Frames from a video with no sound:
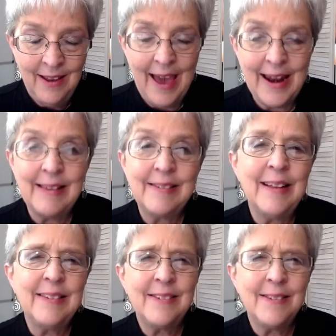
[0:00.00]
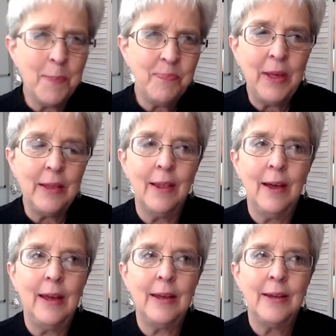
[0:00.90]
And I said something
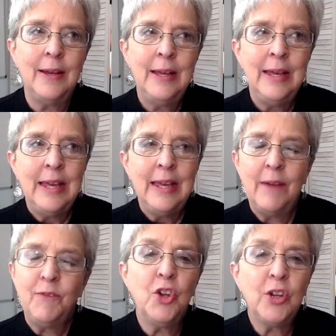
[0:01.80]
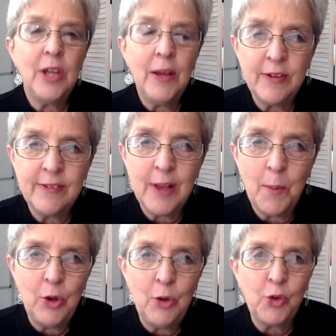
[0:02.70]
like, if you're looking for
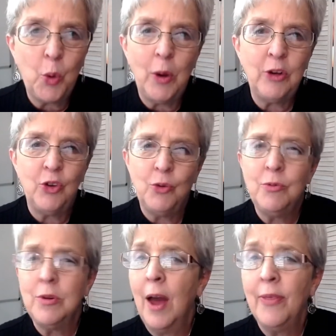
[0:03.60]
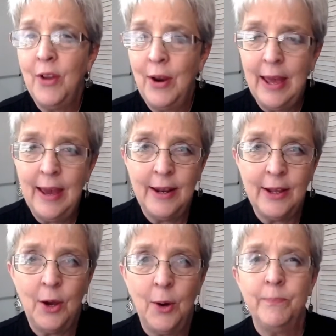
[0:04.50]
someone who's going to nod their head and
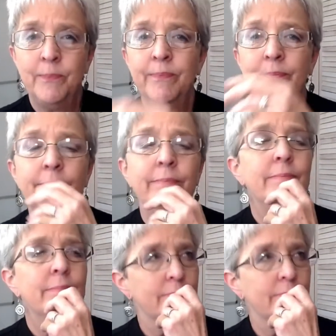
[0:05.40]
go,